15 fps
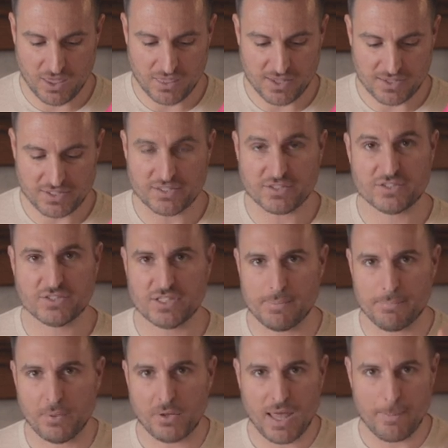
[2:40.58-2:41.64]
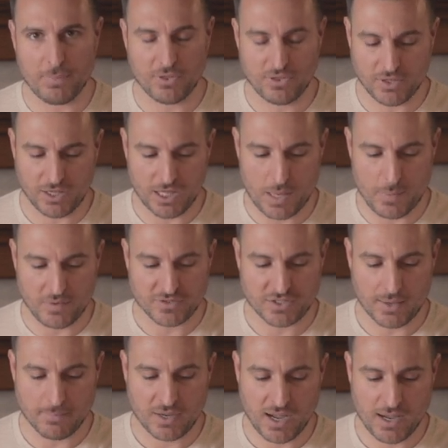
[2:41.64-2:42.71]
that this is simple epithelium of
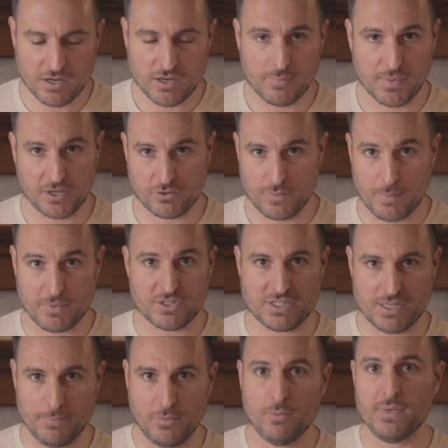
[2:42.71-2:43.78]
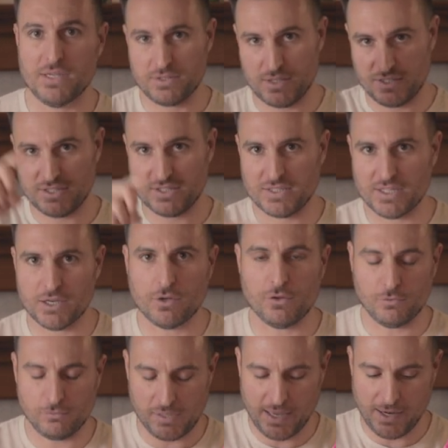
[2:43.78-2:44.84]
some kind, because remember, simple means a
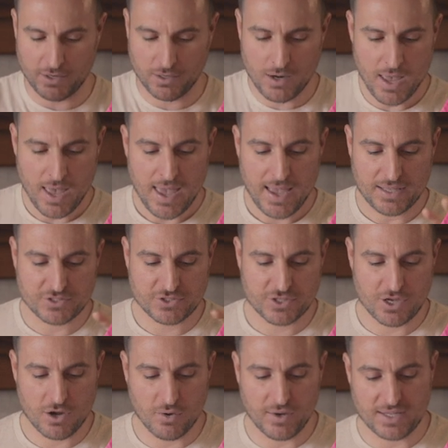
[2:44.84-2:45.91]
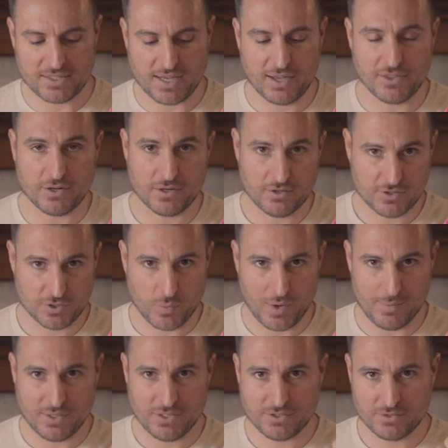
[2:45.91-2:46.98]
single layer. And so it's either
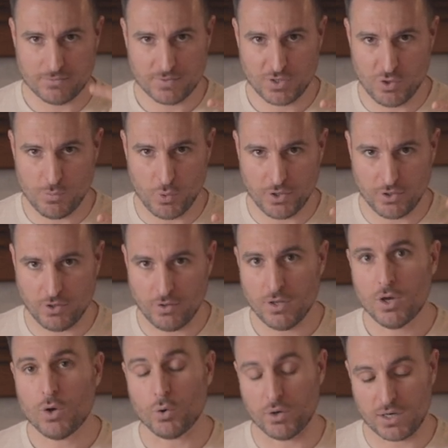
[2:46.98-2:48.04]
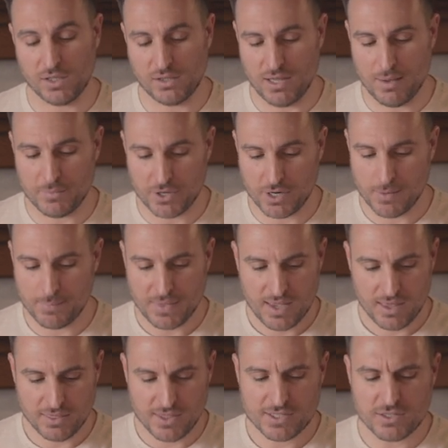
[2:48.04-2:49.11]
squamous, cuboidal, or columnar.
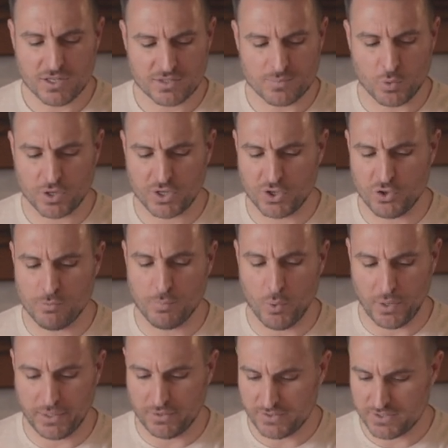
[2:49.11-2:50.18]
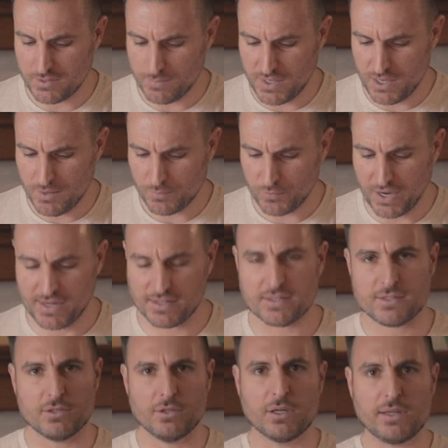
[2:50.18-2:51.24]
This looks more cuboidal to me, right? It
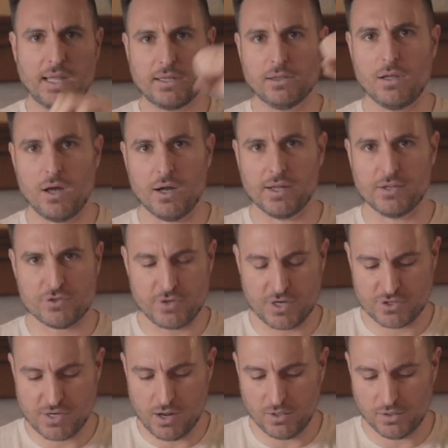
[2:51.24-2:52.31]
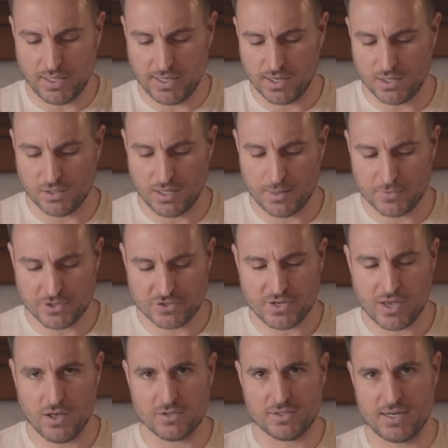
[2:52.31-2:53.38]
doesn't look like long and stretched out like columnar
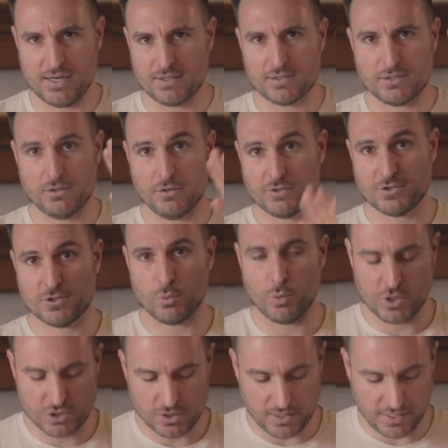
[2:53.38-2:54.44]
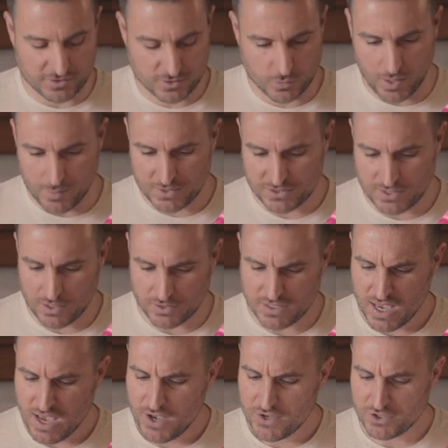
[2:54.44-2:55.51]
cells, and it doesn't look squished like squamous cells.
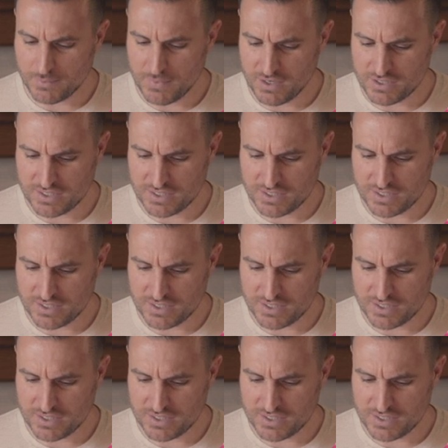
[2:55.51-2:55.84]
So I'm going